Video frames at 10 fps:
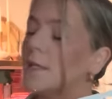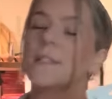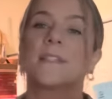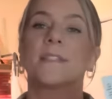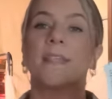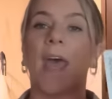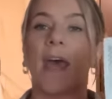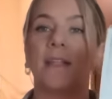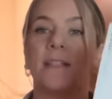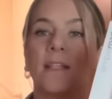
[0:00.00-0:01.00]

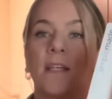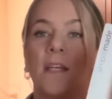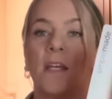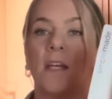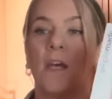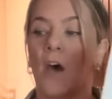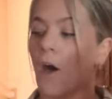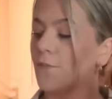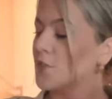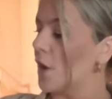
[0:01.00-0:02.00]
set
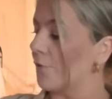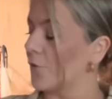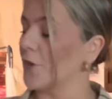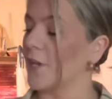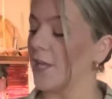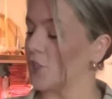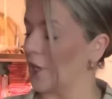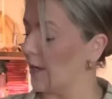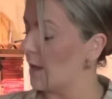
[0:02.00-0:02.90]
of stuff for their kitchen,